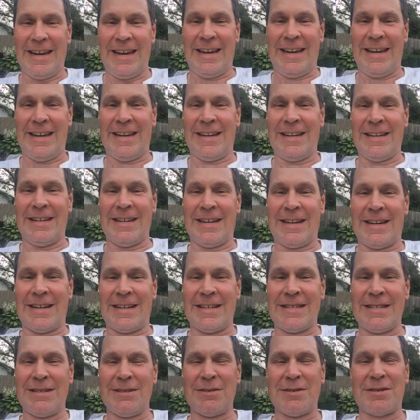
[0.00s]
And
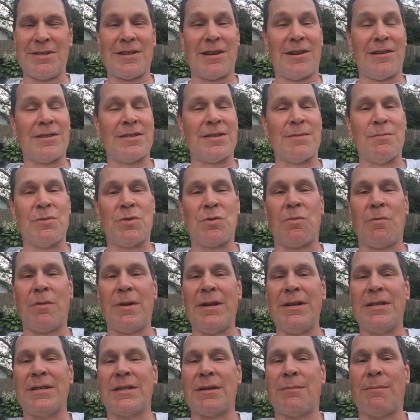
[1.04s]
this was started some
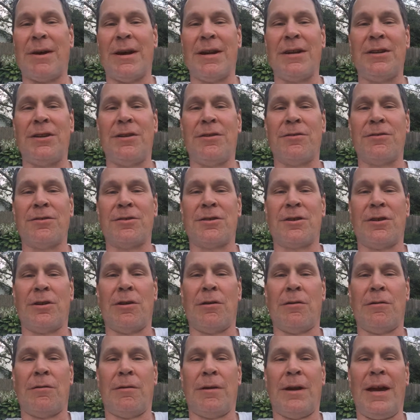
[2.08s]
20 some odd years
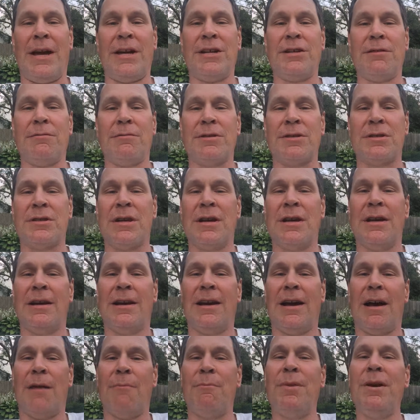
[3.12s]
ago. It actually was
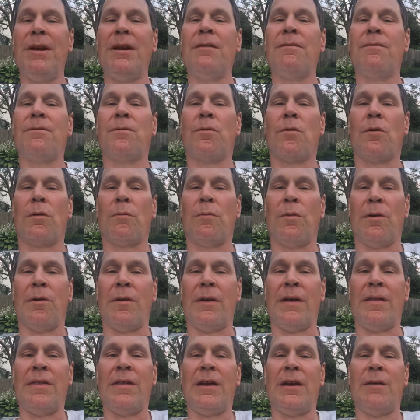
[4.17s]
a bit informal,
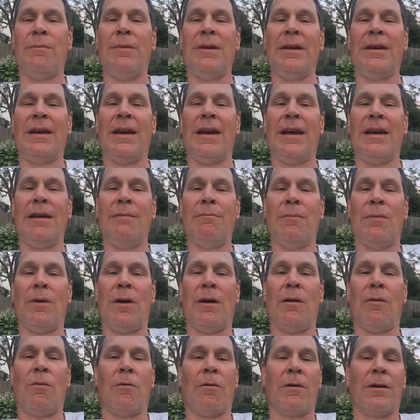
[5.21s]
and then it became
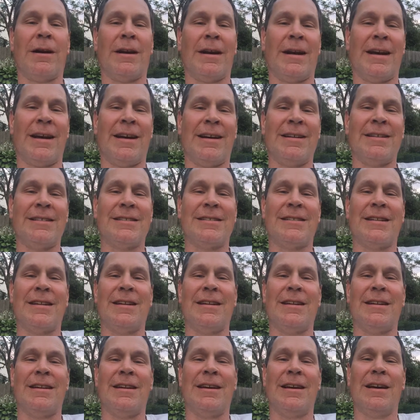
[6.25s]
organized,
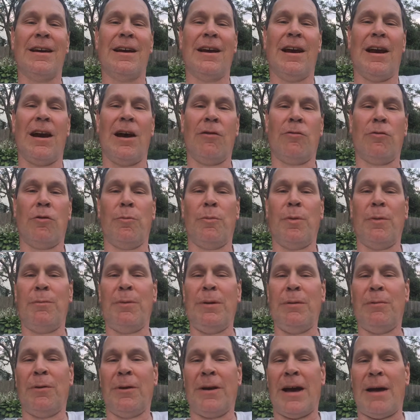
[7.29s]
and a group of
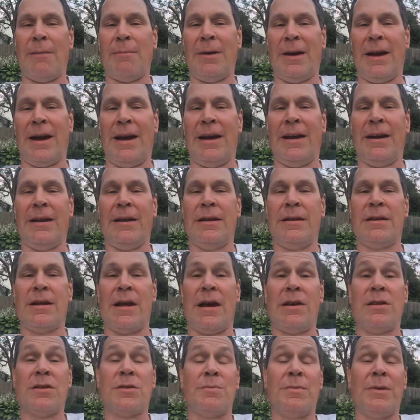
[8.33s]
people got behind it, and
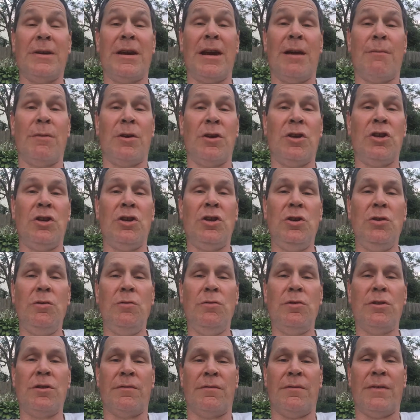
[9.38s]
now it's become a
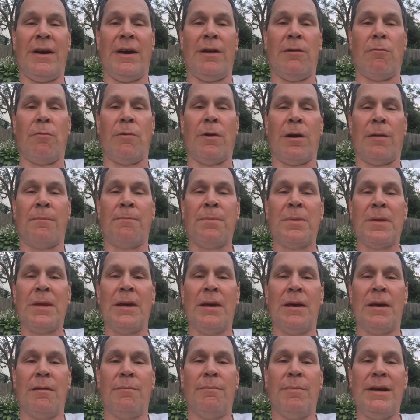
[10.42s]
huge event where
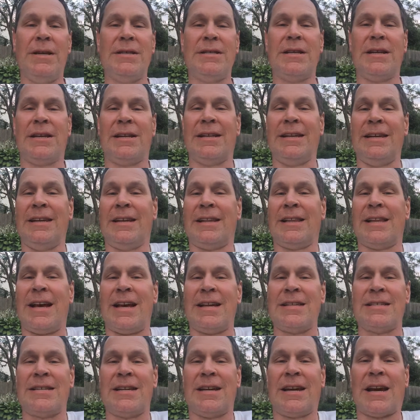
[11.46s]
basically
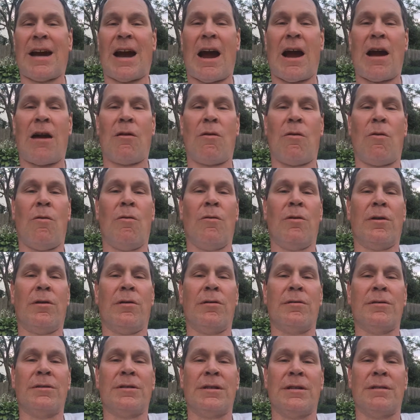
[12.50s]
classic car
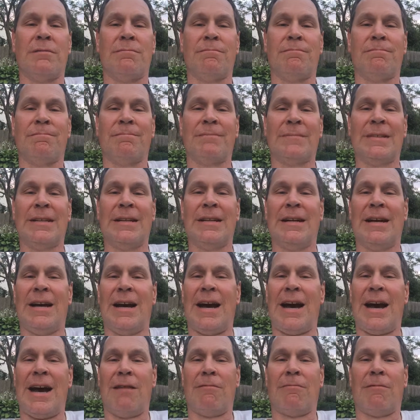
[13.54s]
owners and
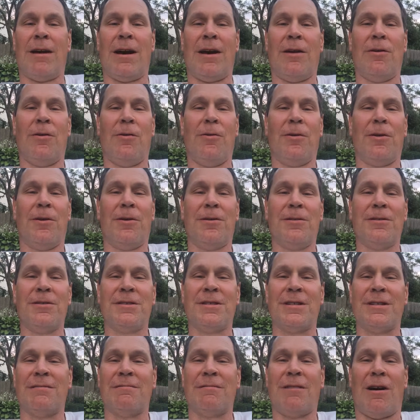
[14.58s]
hot rod owners
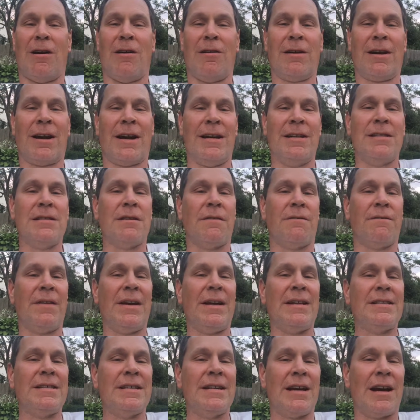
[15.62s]
and all kinds of
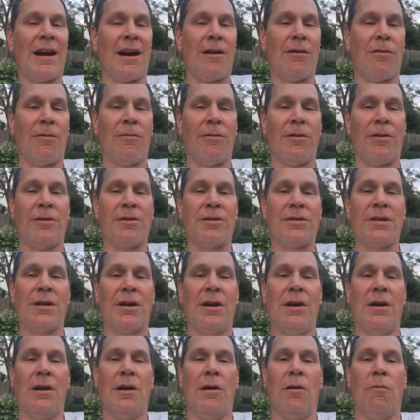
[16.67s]
fancy car owners
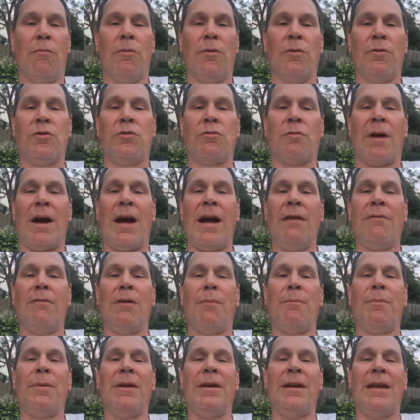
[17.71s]
will drive
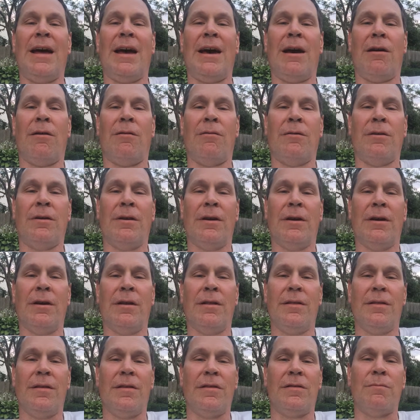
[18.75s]
up and down
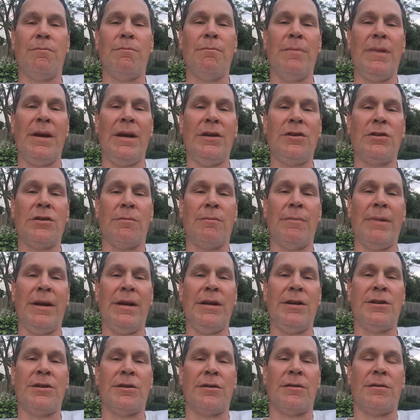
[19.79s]
this
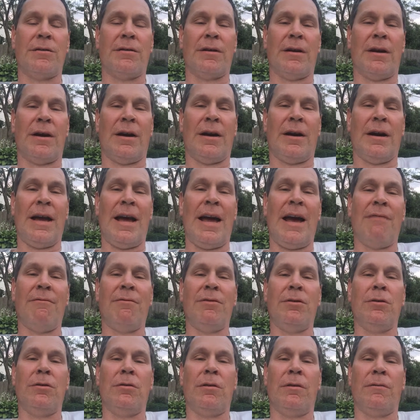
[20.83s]
major
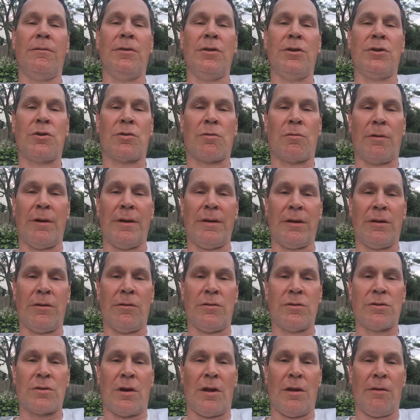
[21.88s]
avenue of Detroit that
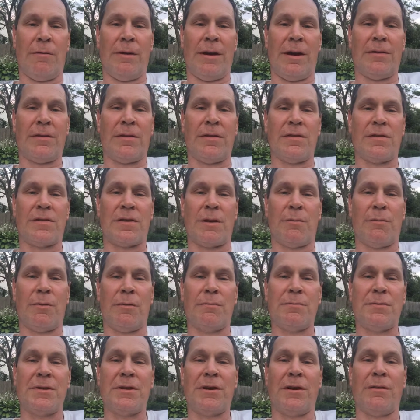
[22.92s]
goes all the way out to the
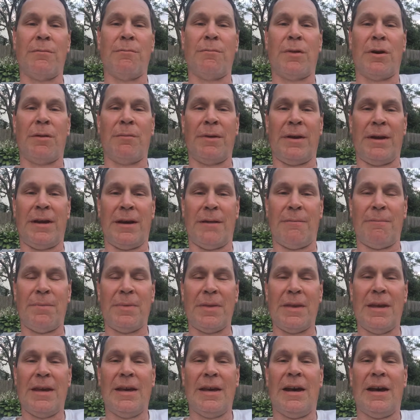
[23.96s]
suburbs here in Birmingham
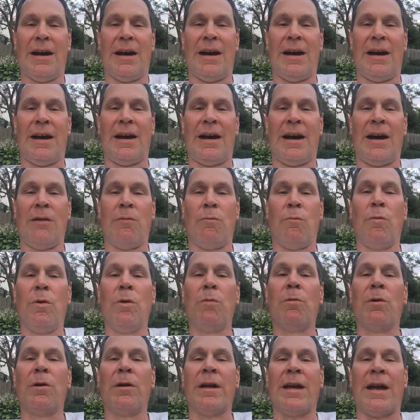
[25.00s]
on
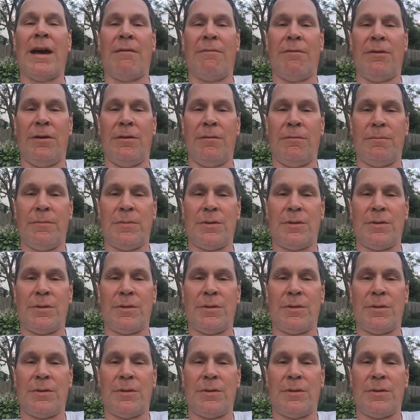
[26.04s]
Woodward Avenue.